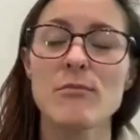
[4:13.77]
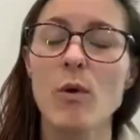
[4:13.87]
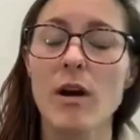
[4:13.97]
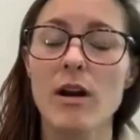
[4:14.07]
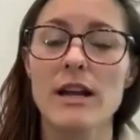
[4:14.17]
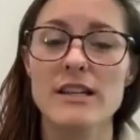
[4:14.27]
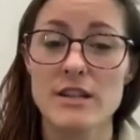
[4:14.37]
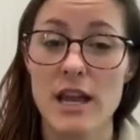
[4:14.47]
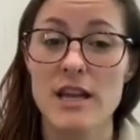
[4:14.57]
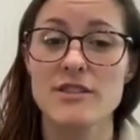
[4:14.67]
more
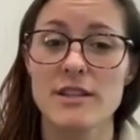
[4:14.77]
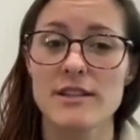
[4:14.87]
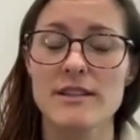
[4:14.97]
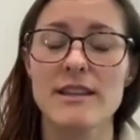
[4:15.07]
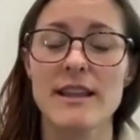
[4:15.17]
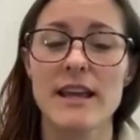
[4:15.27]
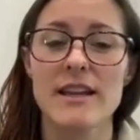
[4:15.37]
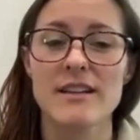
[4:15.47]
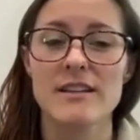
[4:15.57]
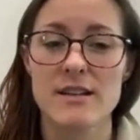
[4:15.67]
education
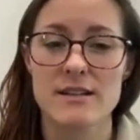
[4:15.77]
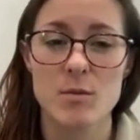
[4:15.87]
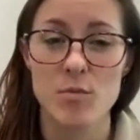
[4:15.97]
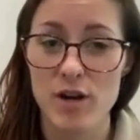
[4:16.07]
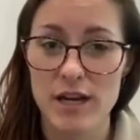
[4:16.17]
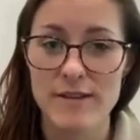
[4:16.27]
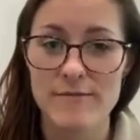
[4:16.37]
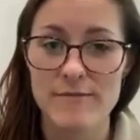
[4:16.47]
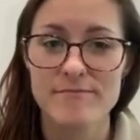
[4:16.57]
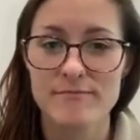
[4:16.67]
than customer
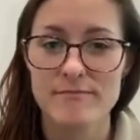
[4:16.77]
marketing.